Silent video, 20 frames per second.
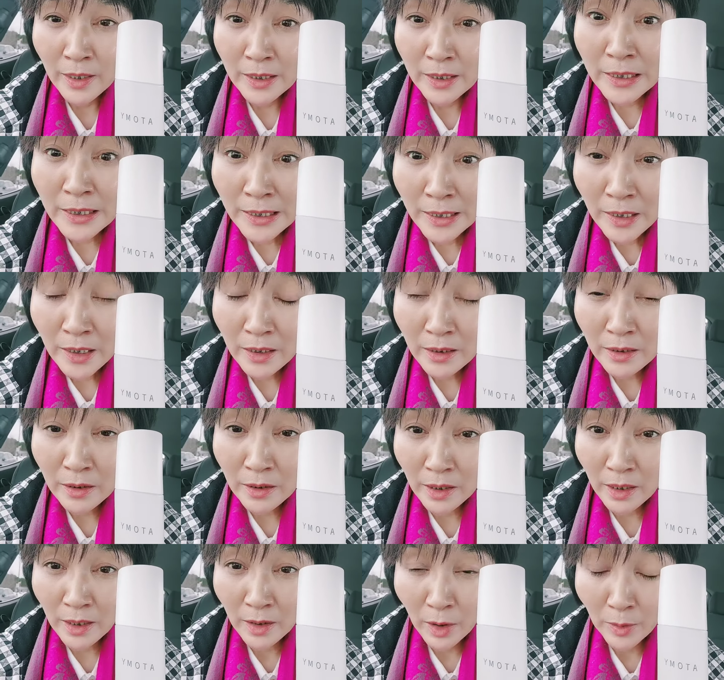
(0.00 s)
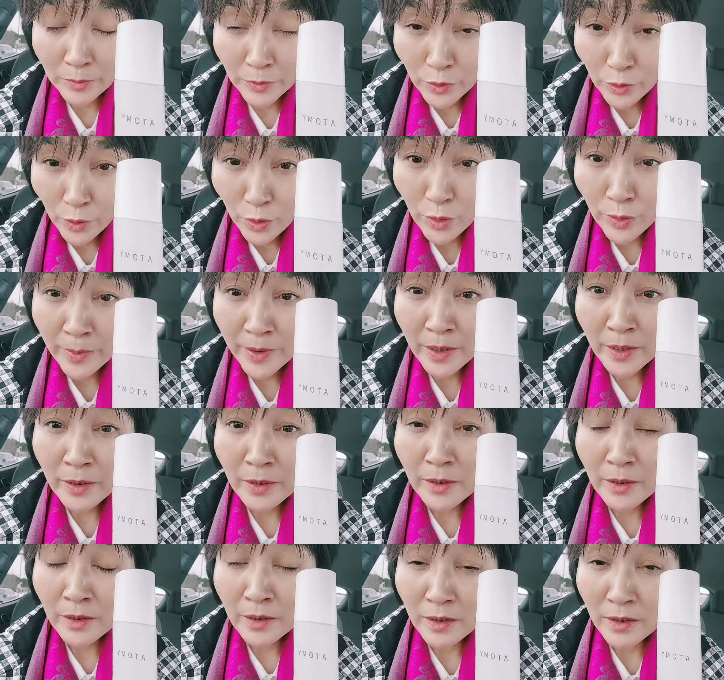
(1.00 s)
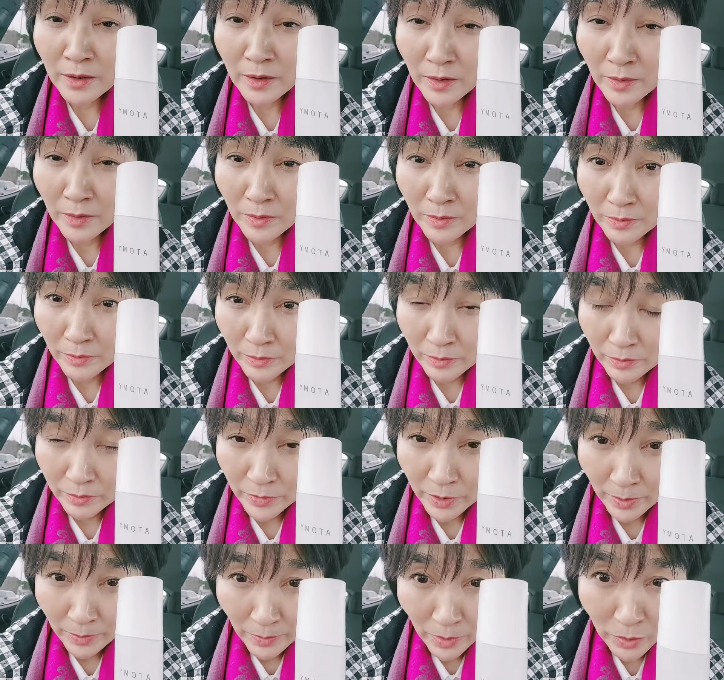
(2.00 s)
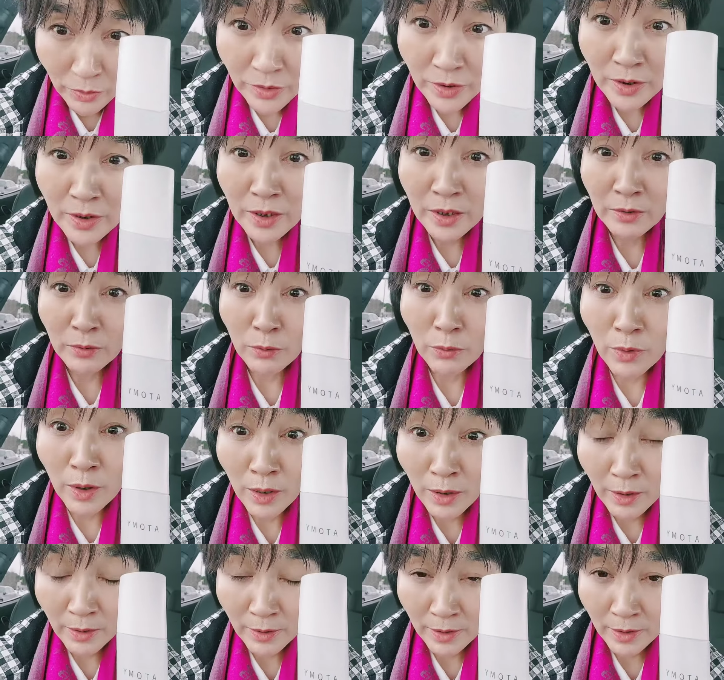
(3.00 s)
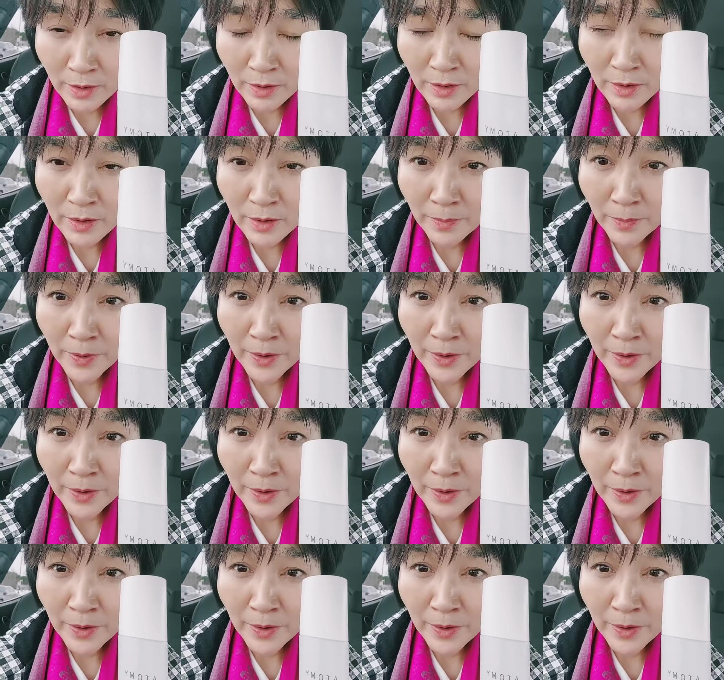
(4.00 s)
eating, absorbing mm, the most water,